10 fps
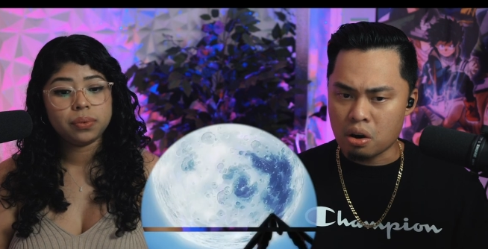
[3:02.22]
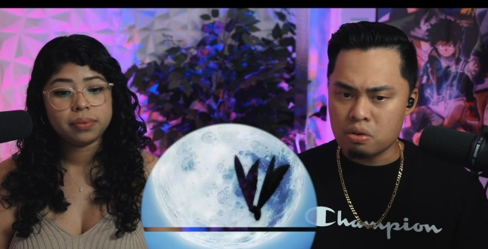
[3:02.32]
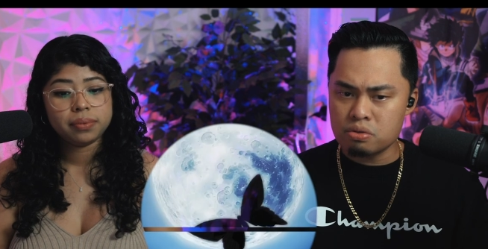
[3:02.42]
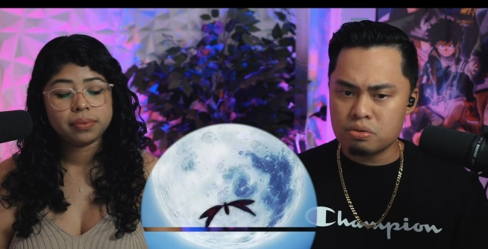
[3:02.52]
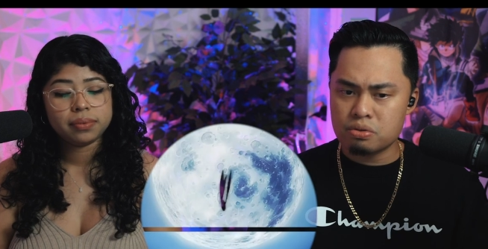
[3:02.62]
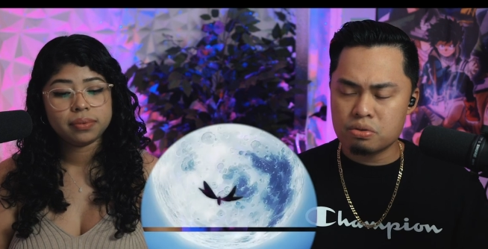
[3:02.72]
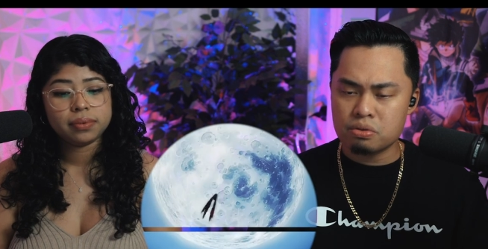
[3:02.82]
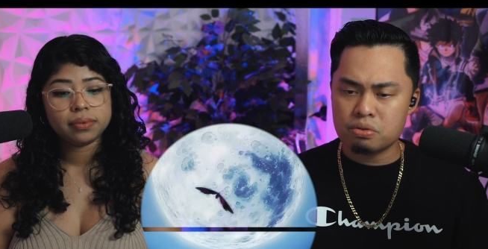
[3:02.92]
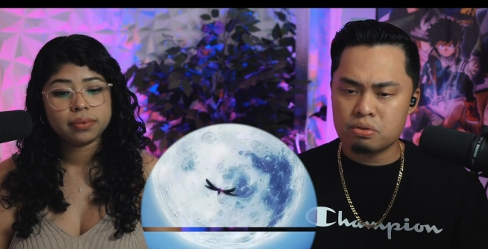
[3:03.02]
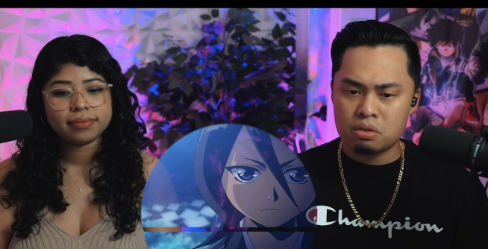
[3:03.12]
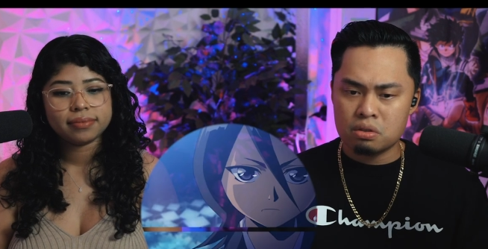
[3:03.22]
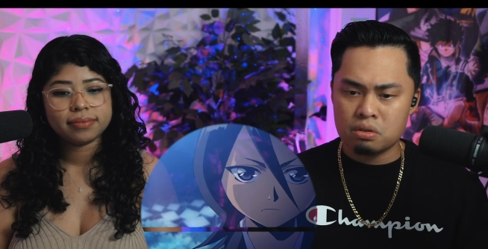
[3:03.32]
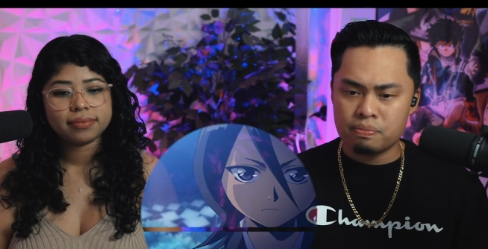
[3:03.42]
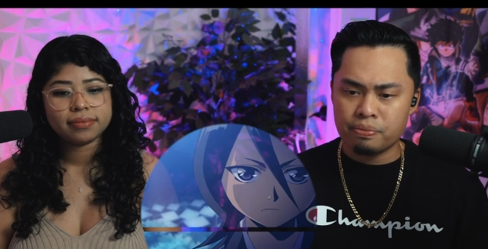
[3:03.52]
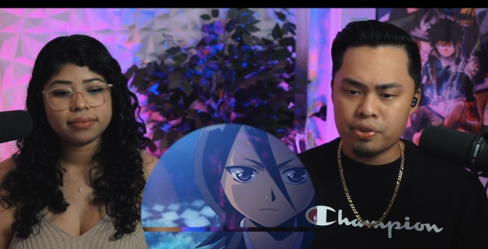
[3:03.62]
Speaker 1: Ghost?
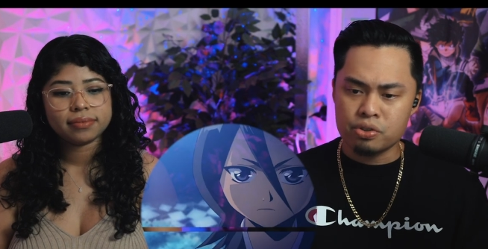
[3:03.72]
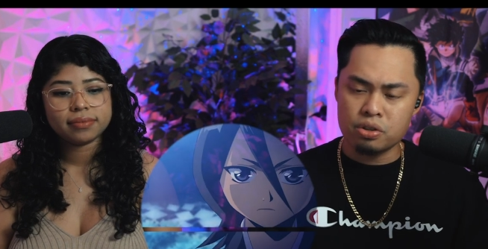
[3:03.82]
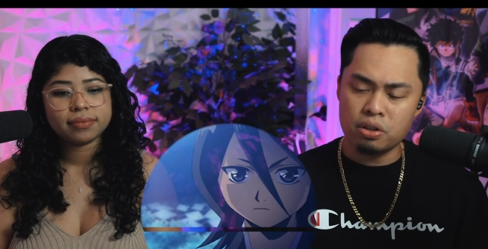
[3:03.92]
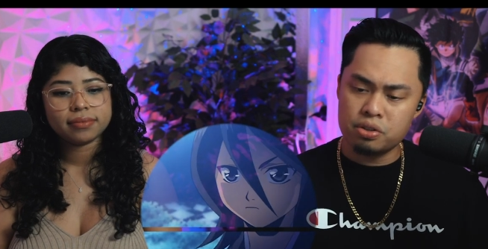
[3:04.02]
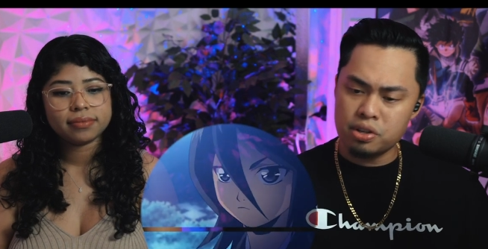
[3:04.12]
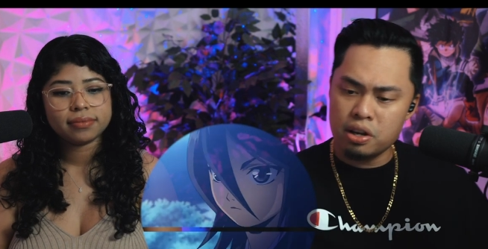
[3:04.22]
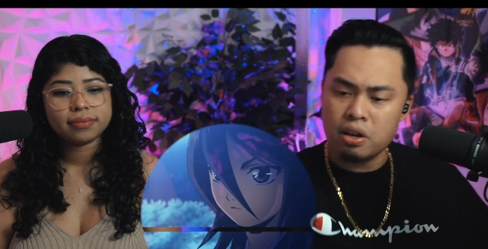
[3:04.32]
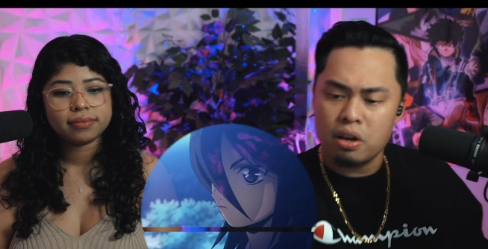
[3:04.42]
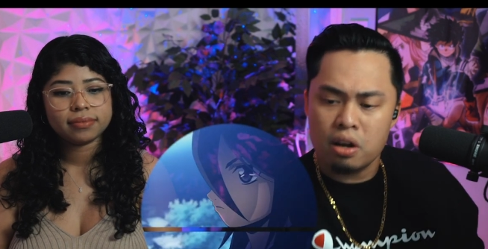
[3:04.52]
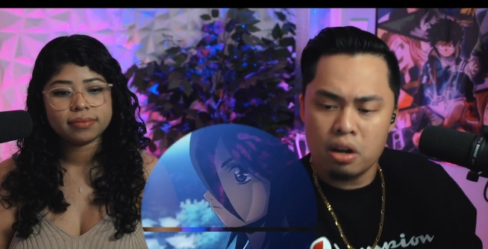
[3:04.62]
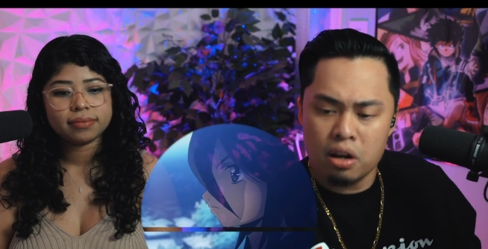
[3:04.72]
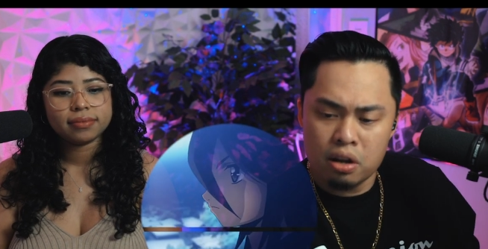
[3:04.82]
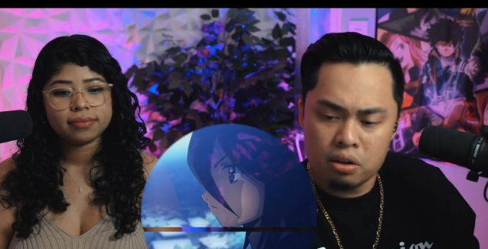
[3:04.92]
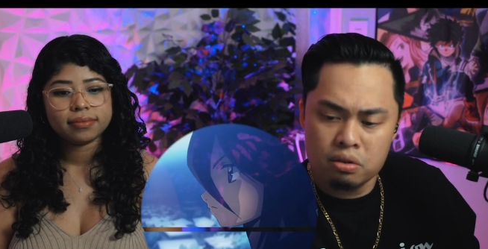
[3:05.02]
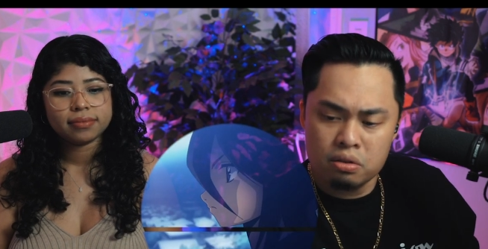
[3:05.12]
She looks like
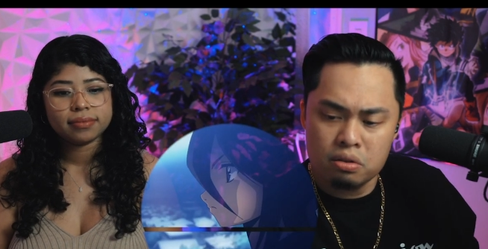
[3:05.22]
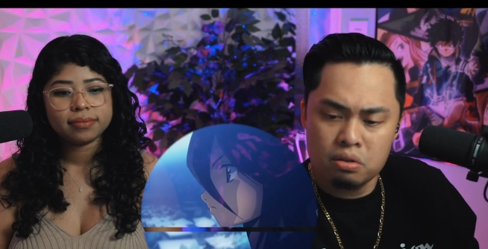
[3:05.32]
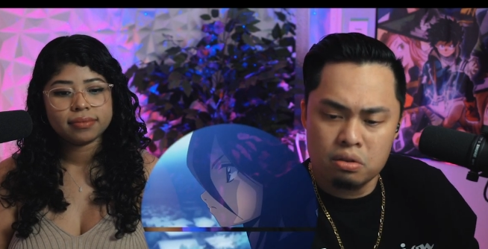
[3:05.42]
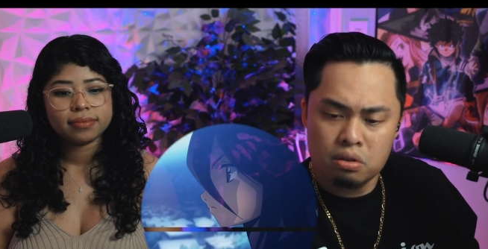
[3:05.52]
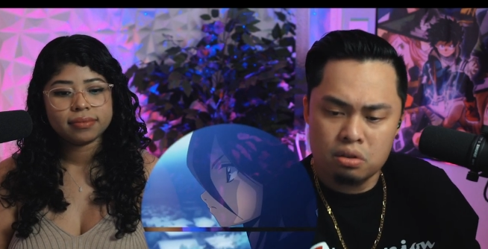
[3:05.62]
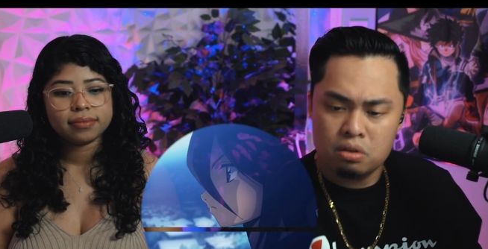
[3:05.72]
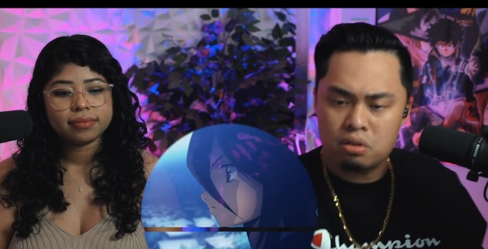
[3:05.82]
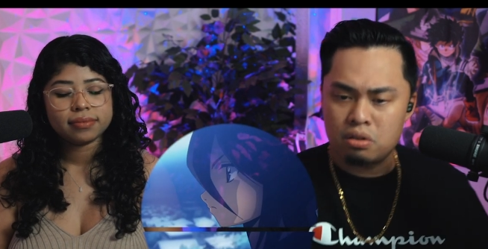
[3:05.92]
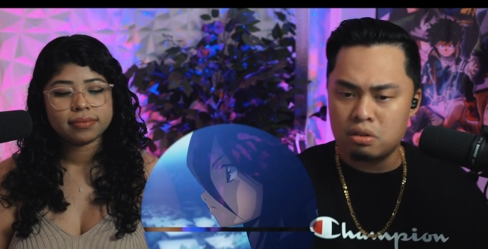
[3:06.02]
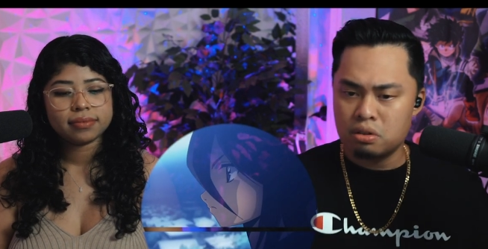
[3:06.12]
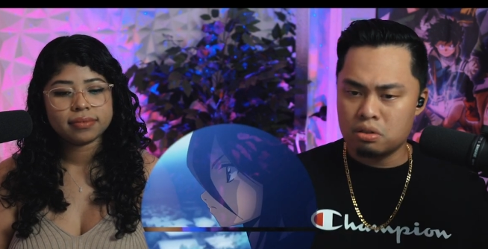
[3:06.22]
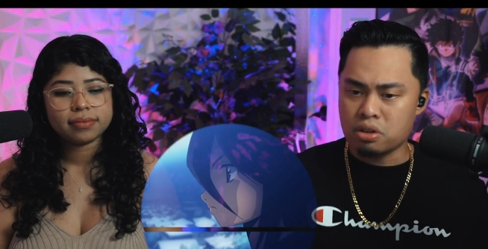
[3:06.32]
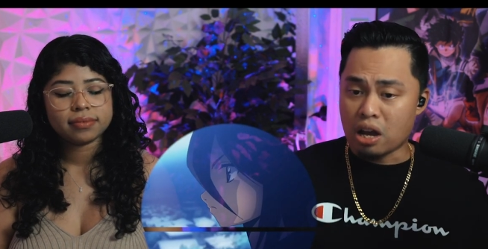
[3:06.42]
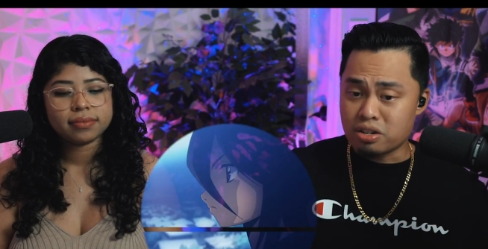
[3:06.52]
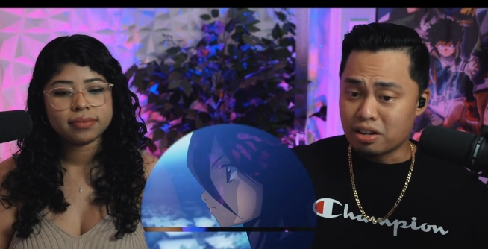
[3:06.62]
a...
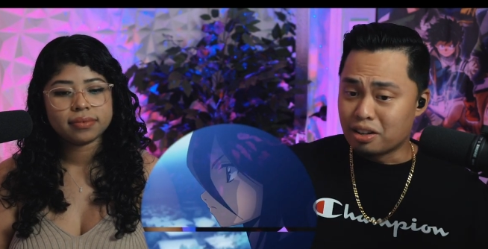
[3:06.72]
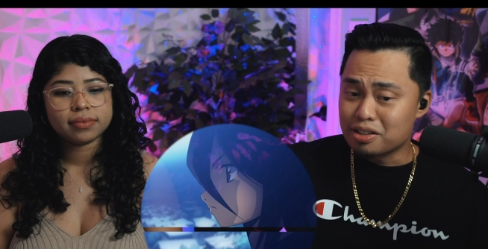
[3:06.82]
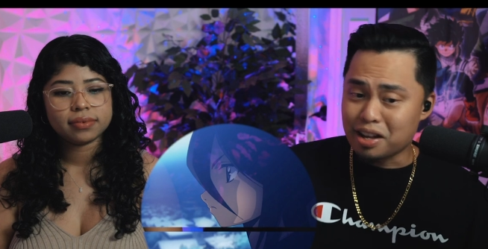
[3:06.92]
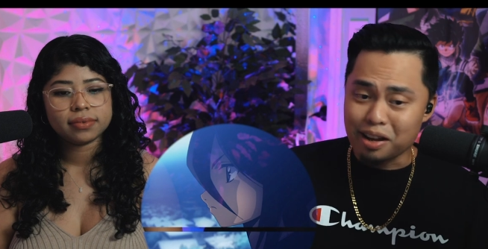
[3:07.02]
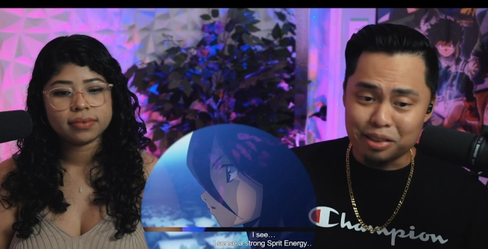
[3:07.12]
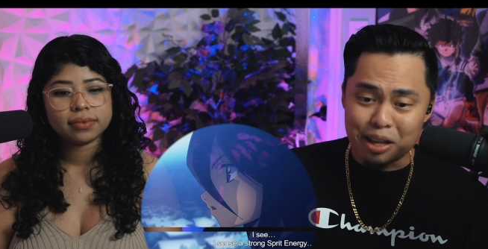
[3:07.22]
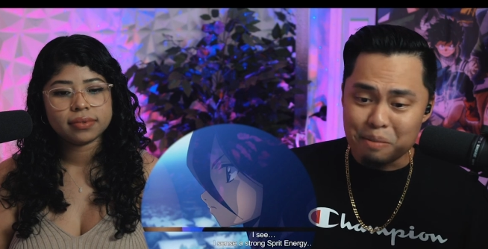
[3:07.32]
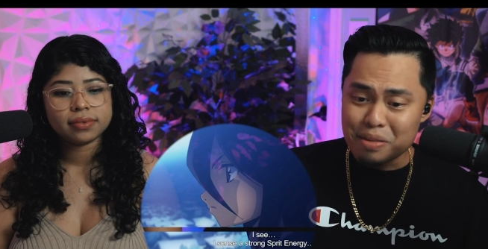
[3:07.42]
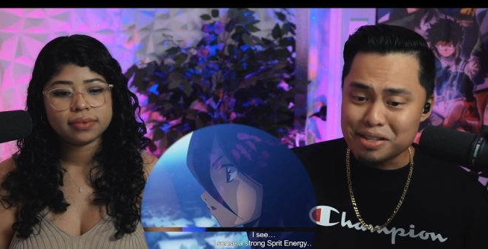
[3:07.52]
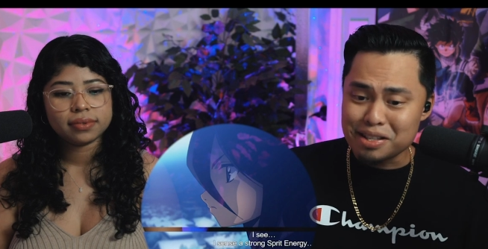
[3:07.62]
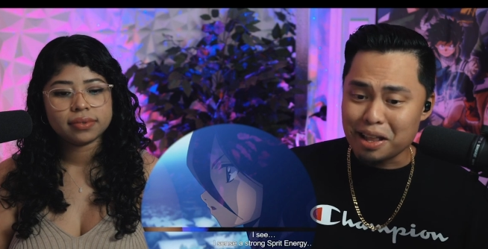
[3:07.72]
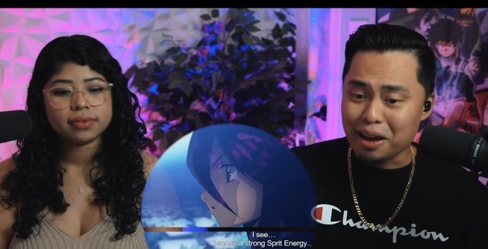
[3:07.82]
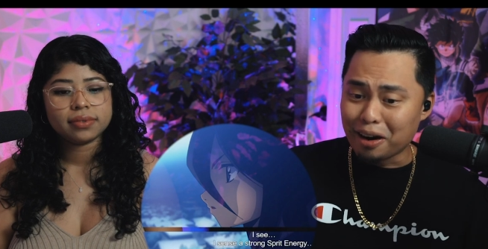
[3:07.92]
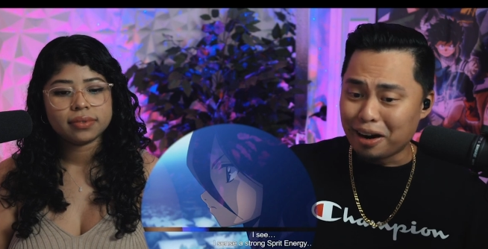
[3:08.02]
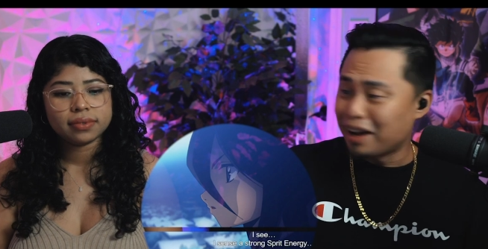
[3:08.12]
She actually looks like a demon
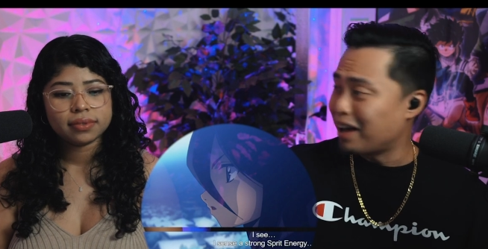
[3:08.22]
slayer.